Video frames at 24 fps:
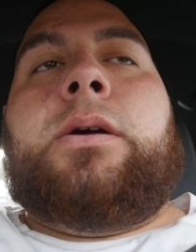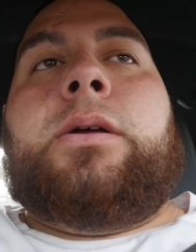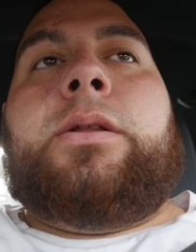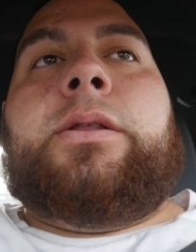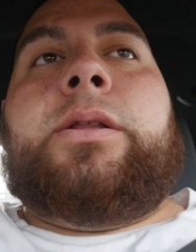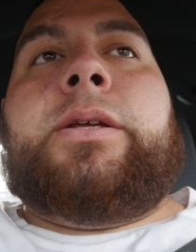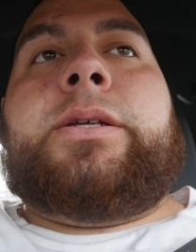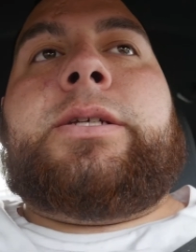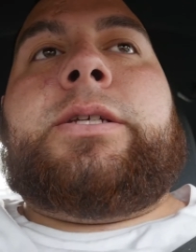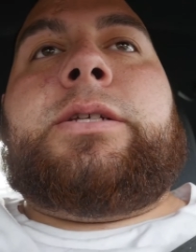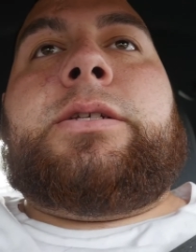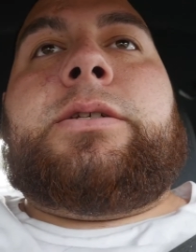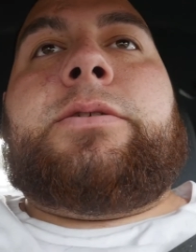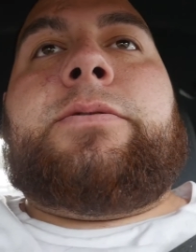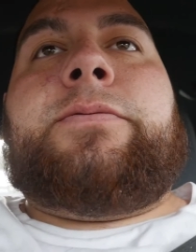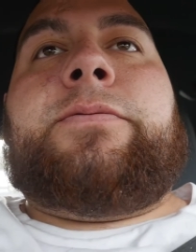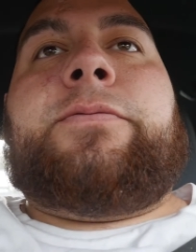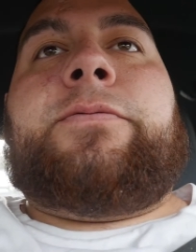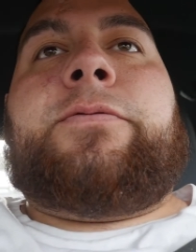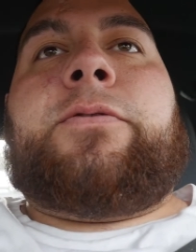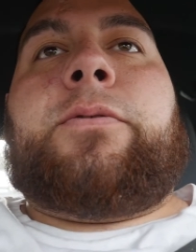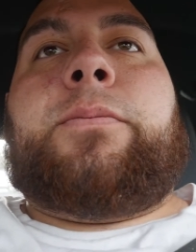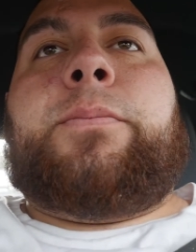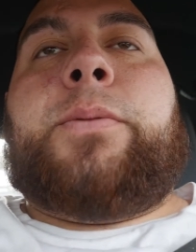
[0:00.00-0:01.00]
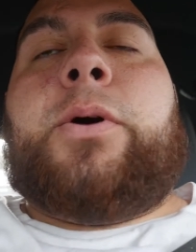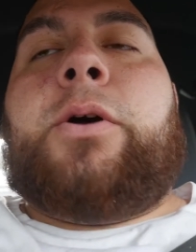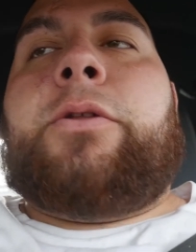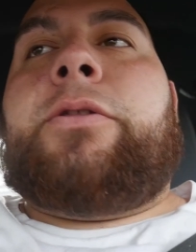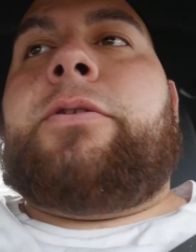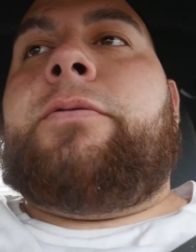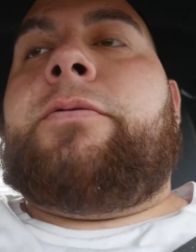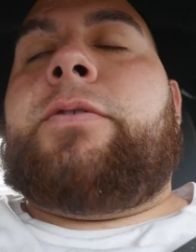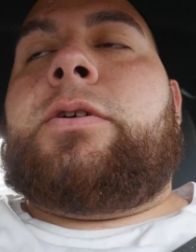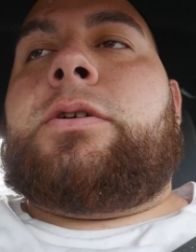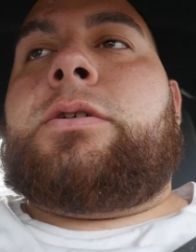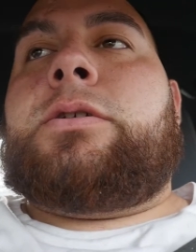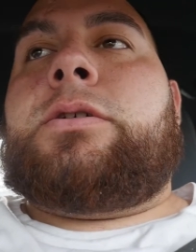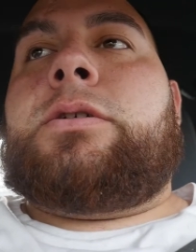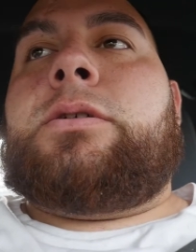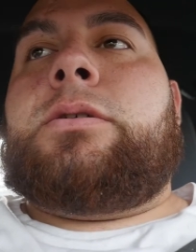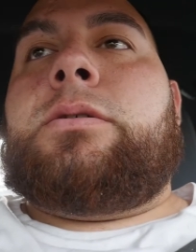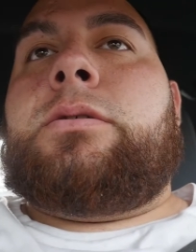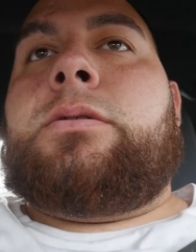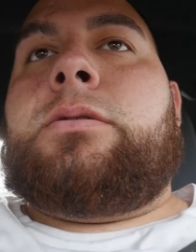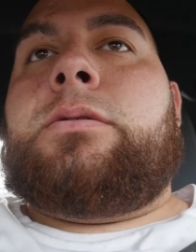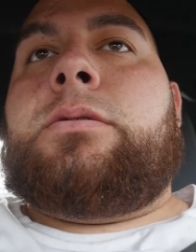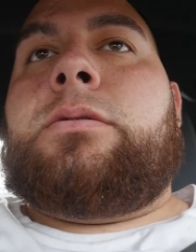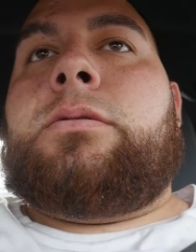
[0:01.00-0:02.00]
This is for both of us,
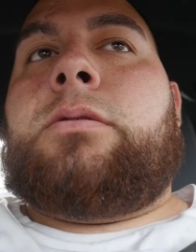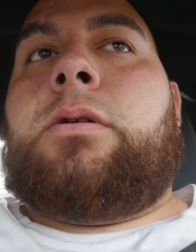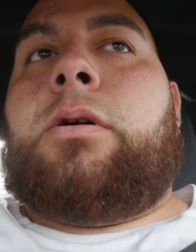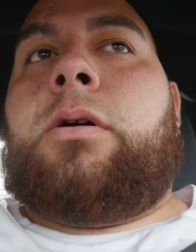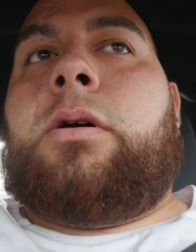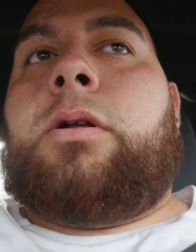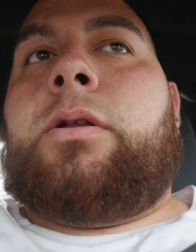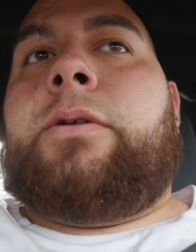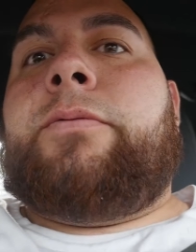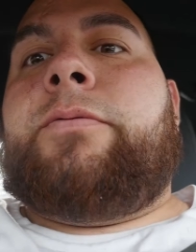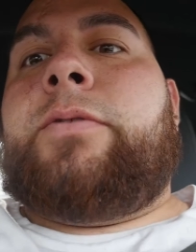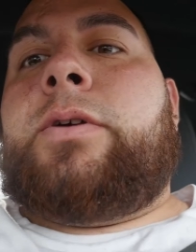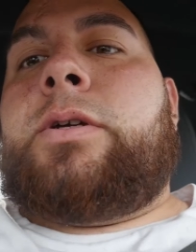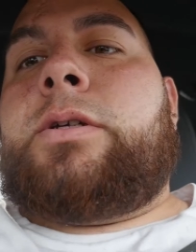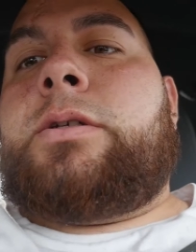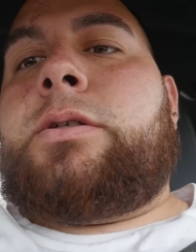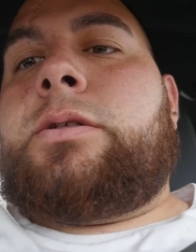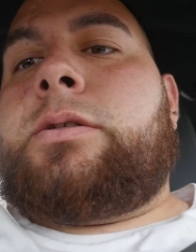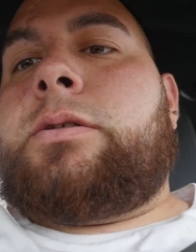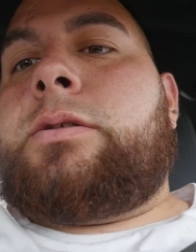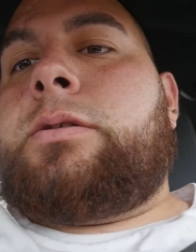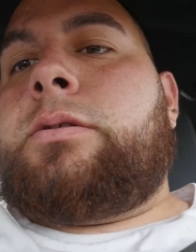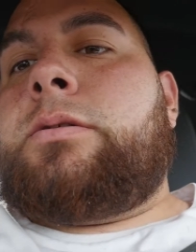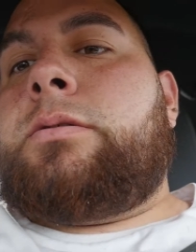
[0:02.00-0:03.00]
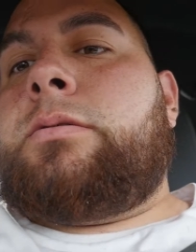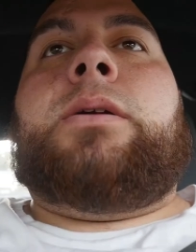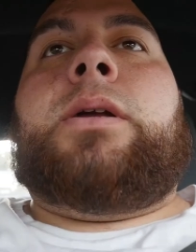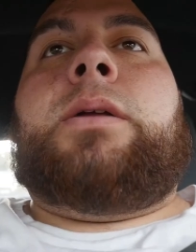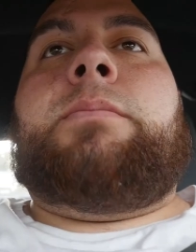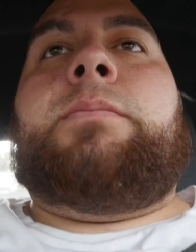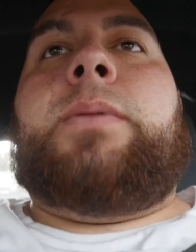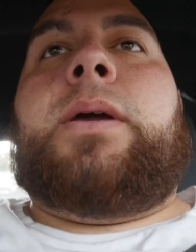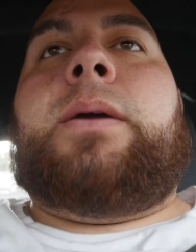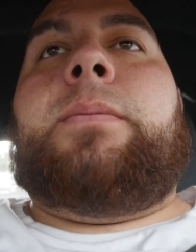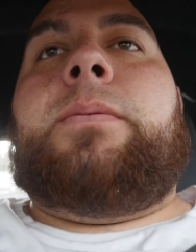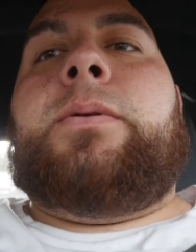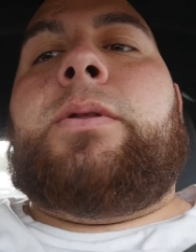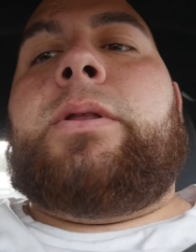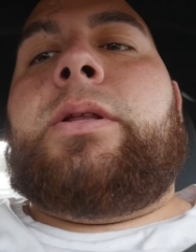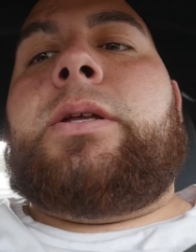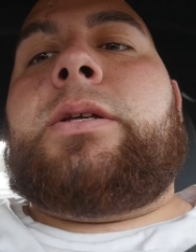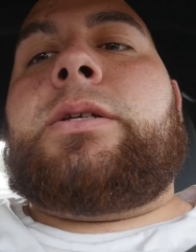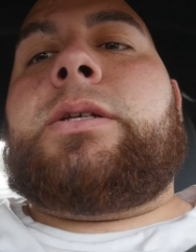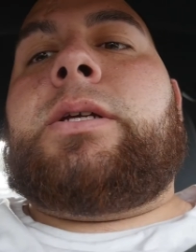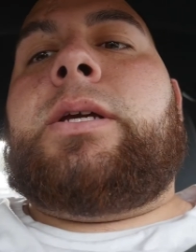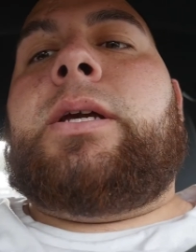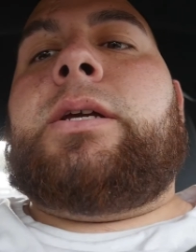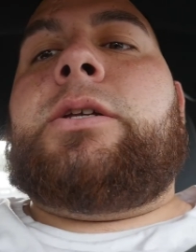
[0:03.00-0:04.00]
all of us, and maybe
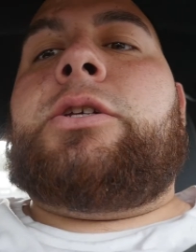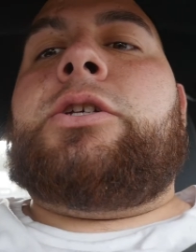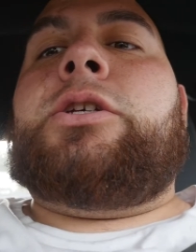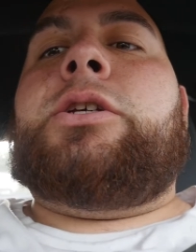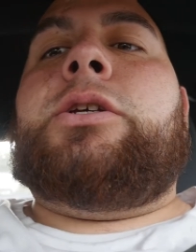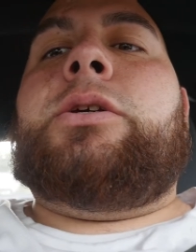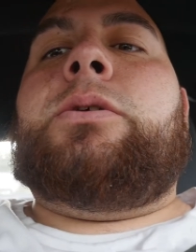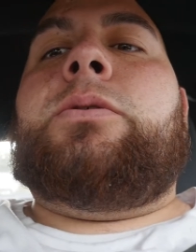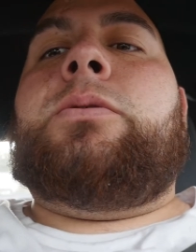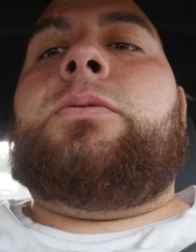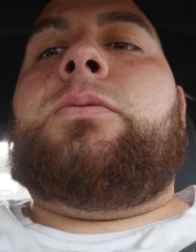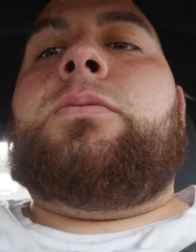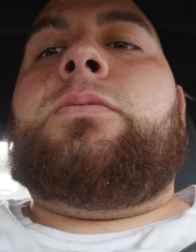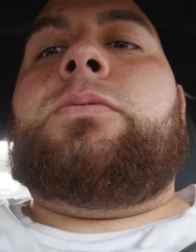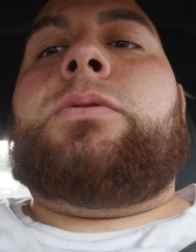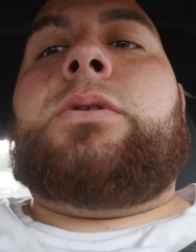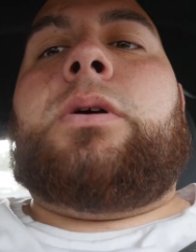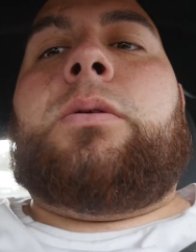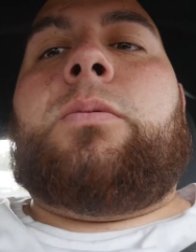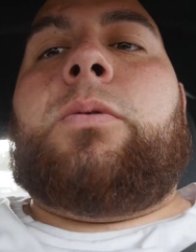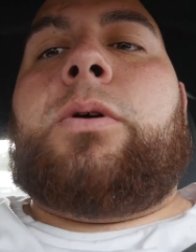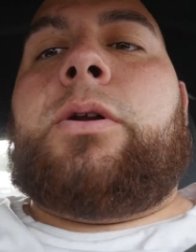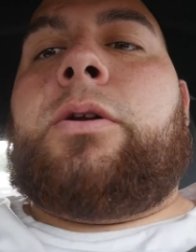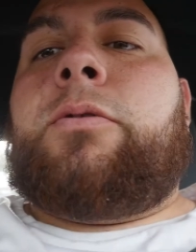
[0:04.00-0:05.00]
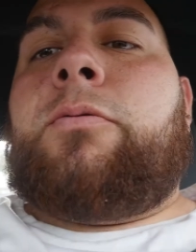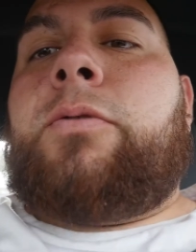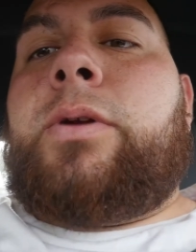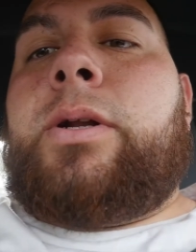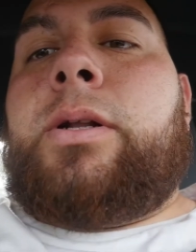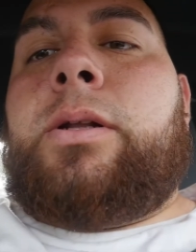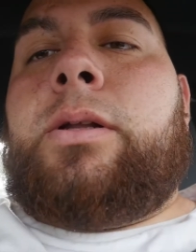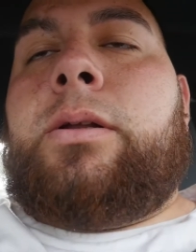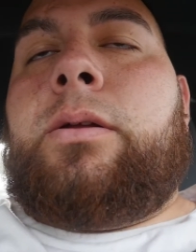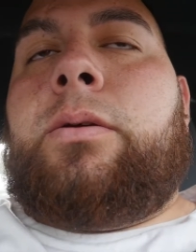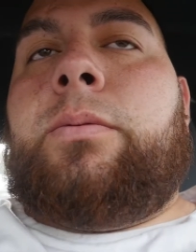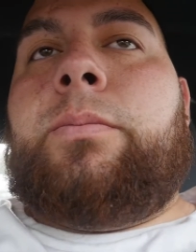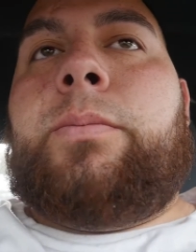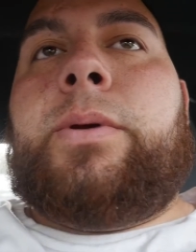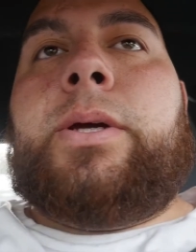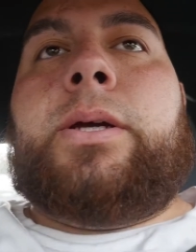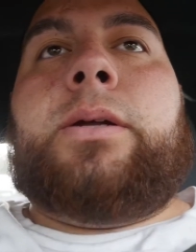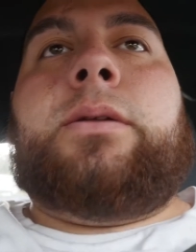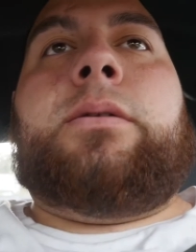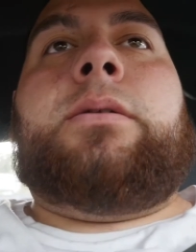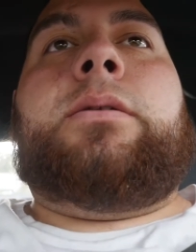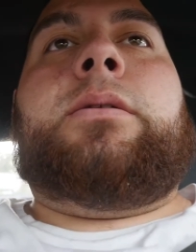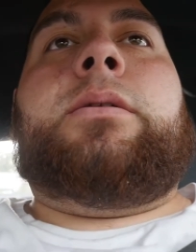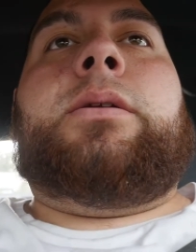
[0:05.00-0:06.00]
this gets you to want to run a little bit.